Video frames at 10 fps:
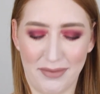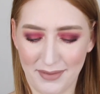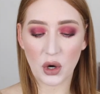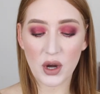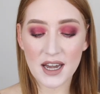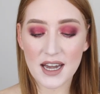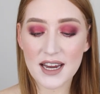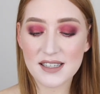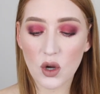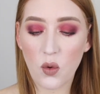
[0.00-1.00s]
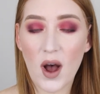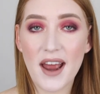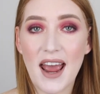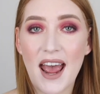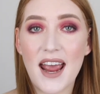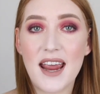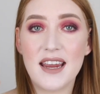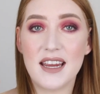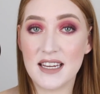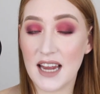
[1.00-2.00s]
So it is quite
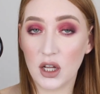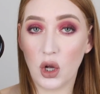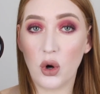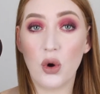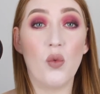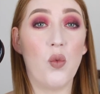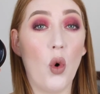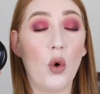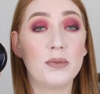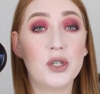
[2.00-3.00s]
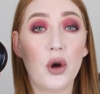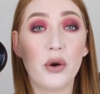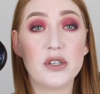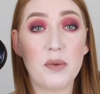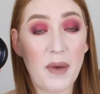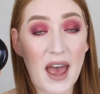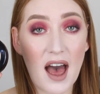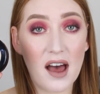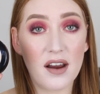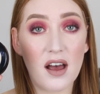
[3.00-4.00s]
a yellow, warm-toned
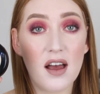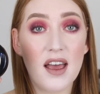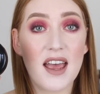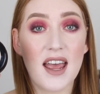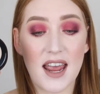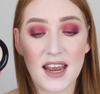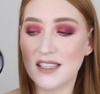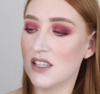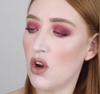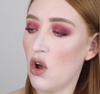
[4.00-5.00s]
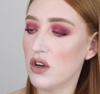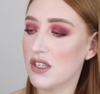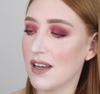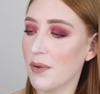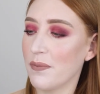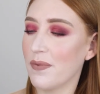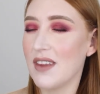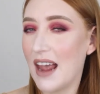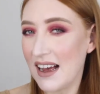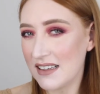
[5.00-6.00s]
powder. It's not
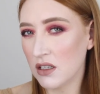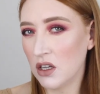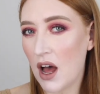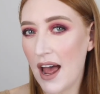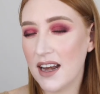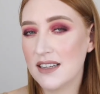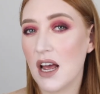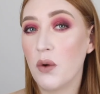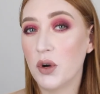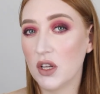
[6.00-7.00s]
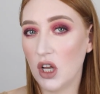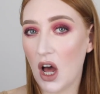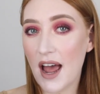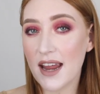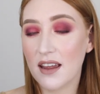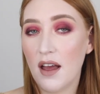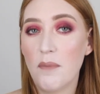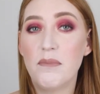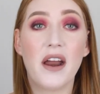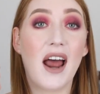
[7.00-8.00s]
as light as I would like,
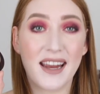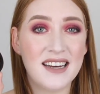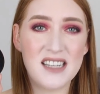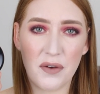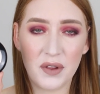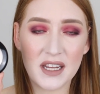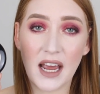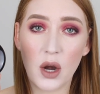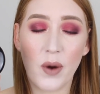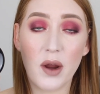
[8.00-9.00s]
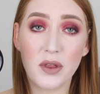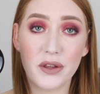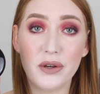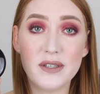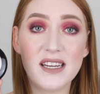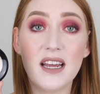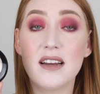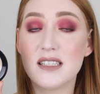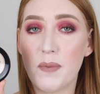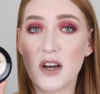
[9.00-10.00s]
but I can definitely get away with using
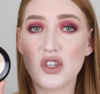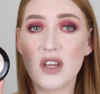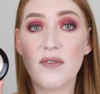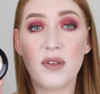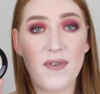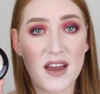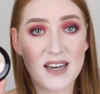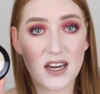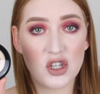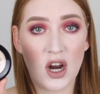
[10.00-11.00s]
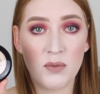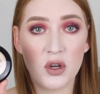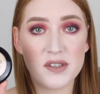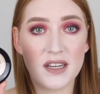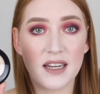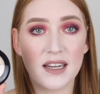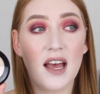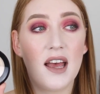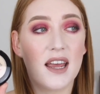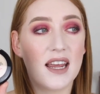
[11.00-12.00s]
it, especially if the foundation I'm
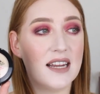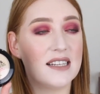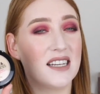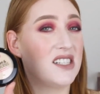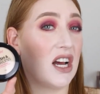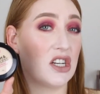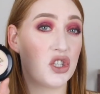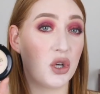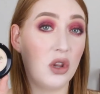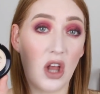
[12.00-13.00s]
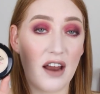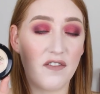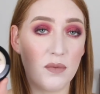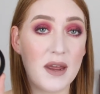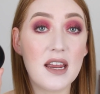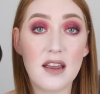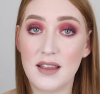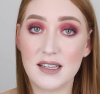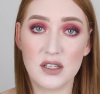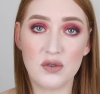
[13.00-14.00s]
using is a touch too light for me.
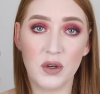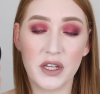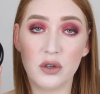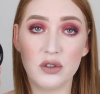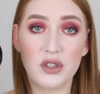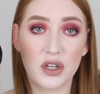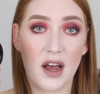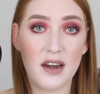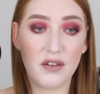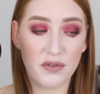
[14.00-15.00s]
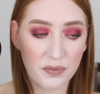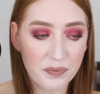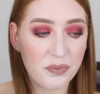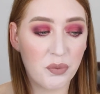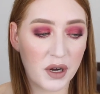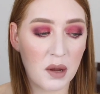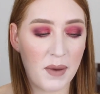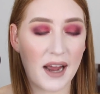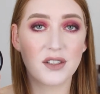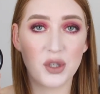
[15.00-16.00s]
This is really good to kind of bring it
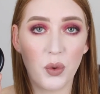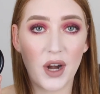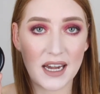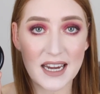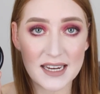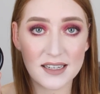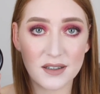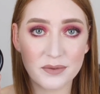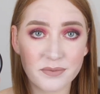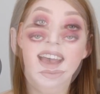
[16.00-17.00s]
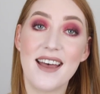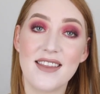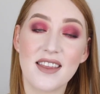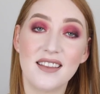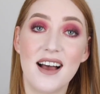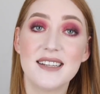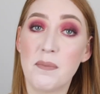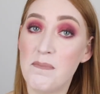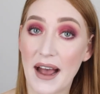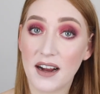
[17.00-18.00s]
back to what I need. And then the
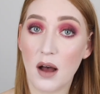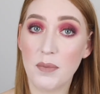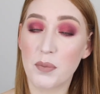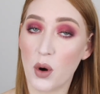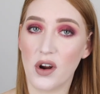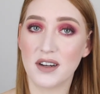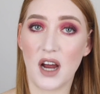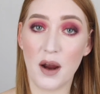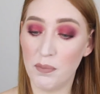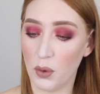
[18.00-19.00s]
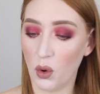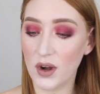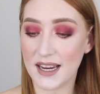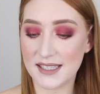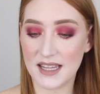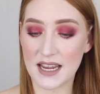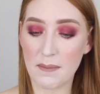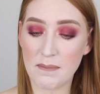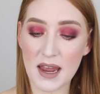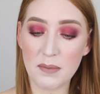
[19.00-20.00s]
last backup product I bought is the
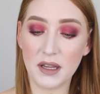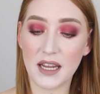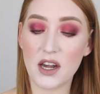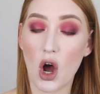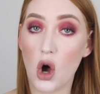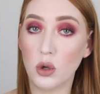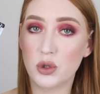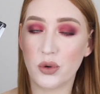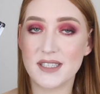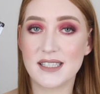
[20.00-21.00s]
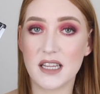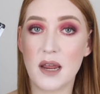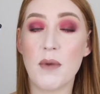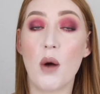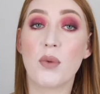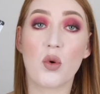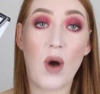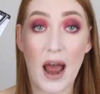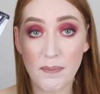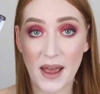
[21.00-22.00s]
Maybelline Ultra Slim
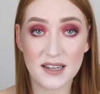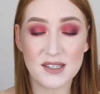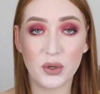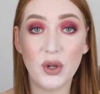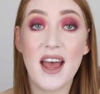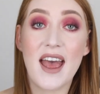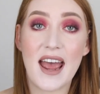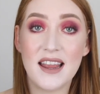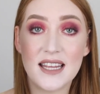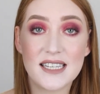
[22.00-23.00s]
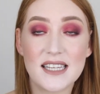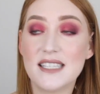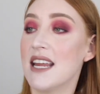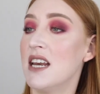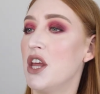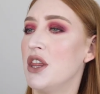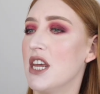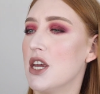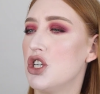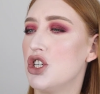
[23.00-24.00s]
Brow Pencil, and this is in
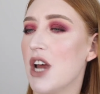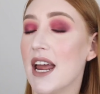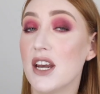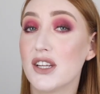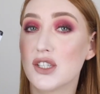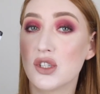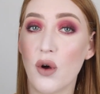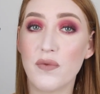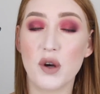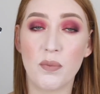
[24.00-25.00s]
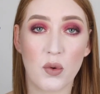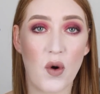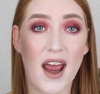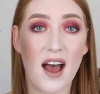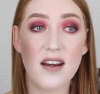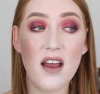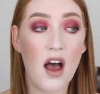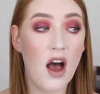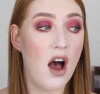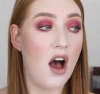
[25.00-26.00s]
the shade Soft Brown.